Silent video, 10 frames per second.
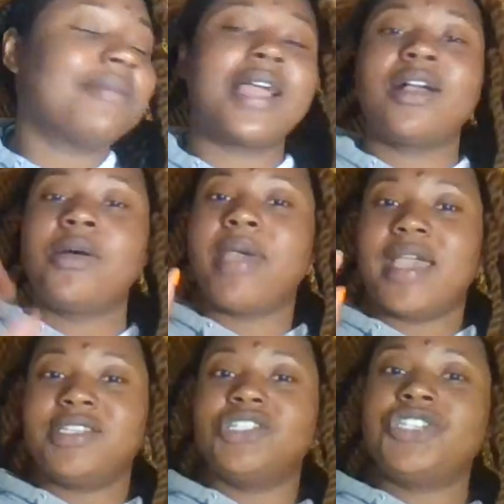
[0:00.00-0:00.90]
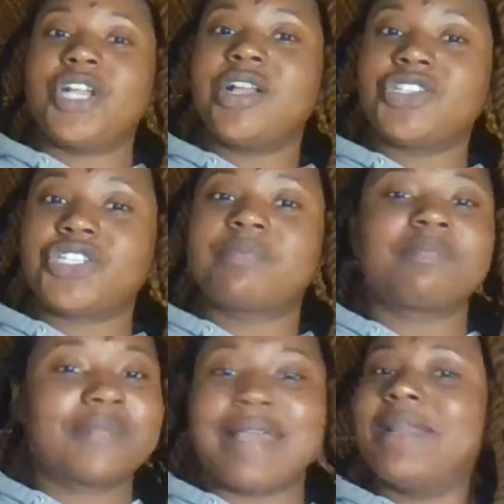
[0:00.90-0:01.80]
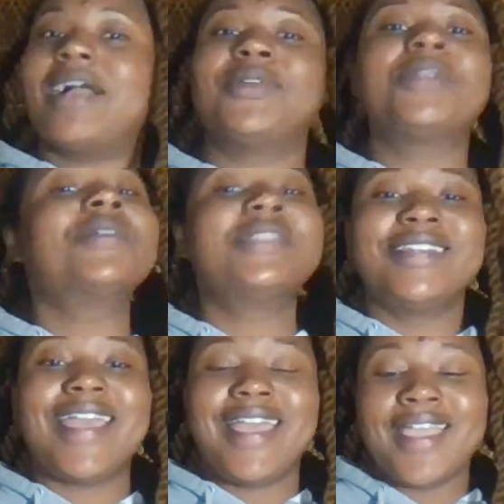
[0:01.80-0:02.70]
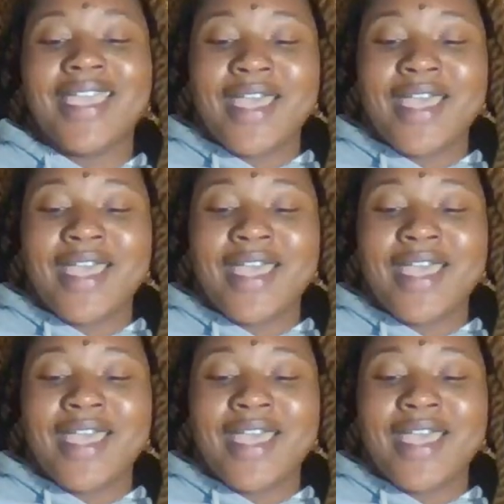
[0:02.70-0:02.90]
I'm not going to bash the church. I'm not going to do it today.